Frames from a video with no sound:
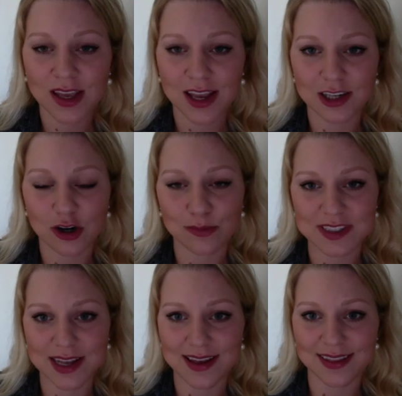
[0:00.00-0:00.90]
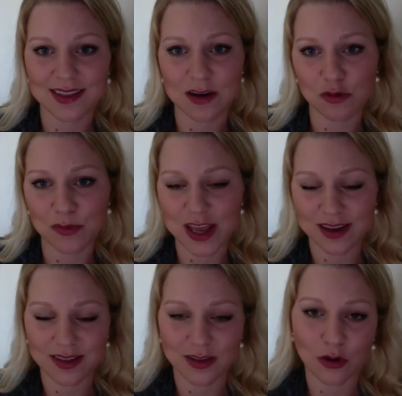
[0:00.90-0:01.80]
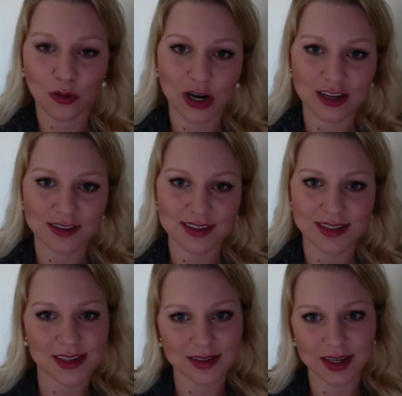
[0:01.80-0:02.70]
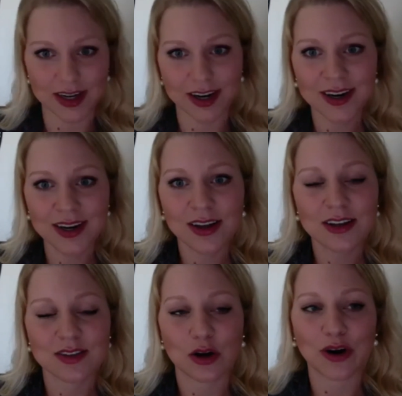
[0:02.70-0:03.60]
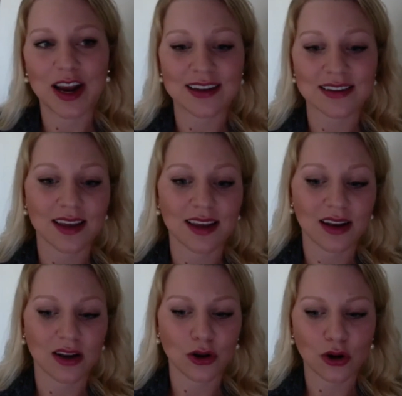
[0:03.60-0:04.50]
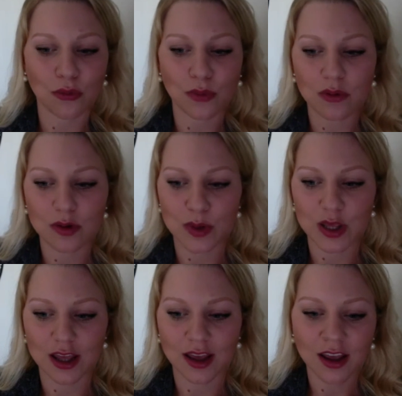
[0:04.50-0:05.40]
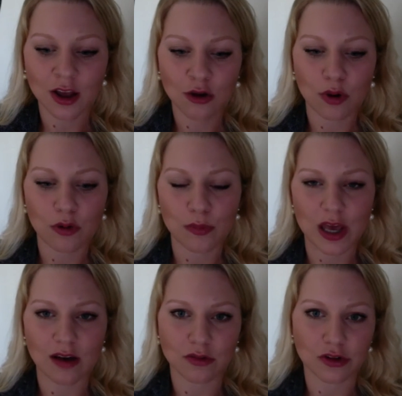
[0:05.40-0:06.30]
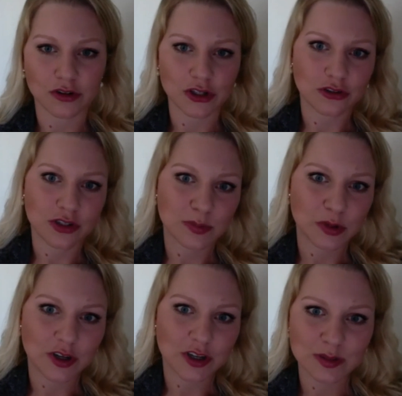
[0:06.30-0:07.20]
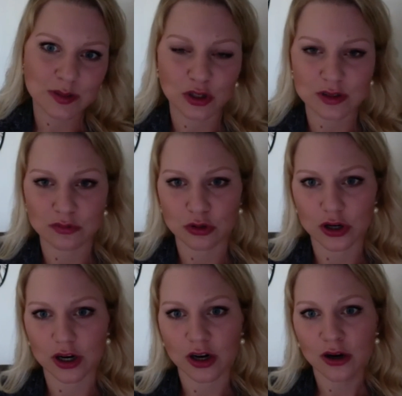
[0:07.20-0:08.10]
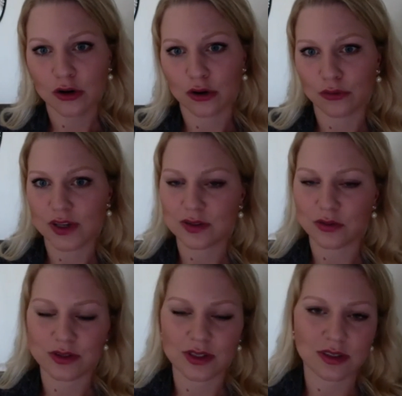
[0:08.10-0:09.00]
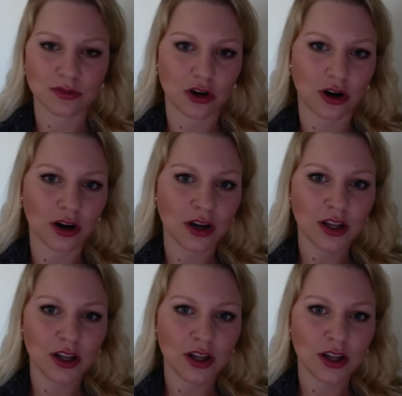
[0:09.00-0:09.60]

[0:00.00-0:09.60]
in hopes that will make the whole process easier. So we're asking, what would be helpful? Children's books for, or resources for